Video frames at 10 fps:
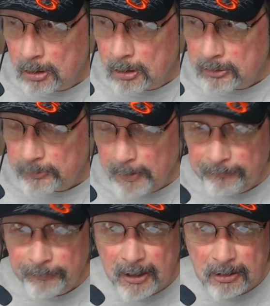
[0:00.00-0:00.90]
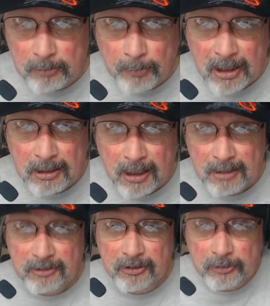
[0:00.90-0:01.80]
Spitfire Mark
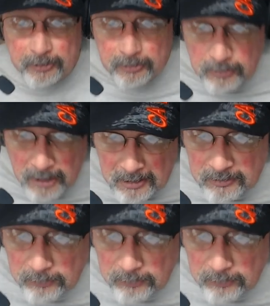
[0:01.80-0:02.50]
9s are doing hence